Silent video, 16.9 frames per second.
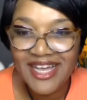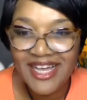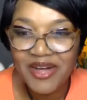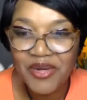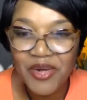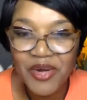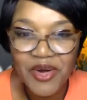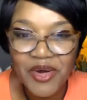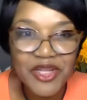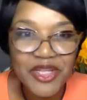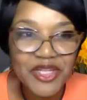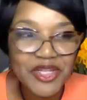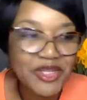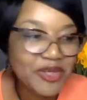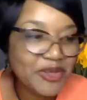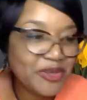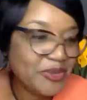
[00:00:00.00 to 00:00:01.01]
How are
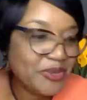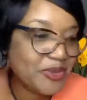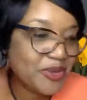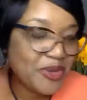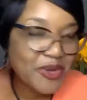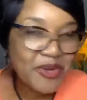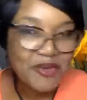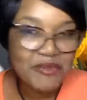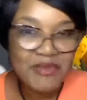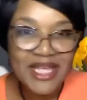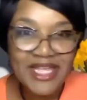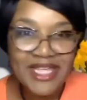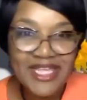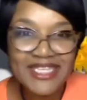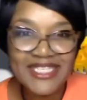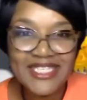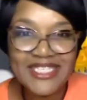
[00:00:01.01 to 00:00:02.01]
you? Oh, my
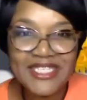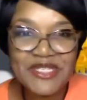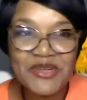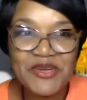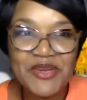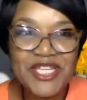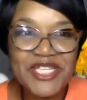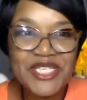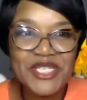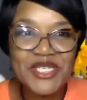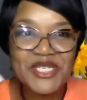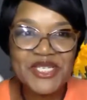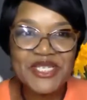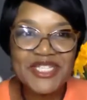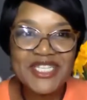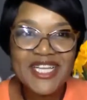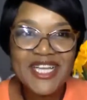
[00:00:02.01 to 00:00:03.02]
goodness
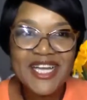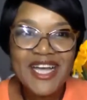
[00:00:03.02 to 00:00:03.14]
gracious.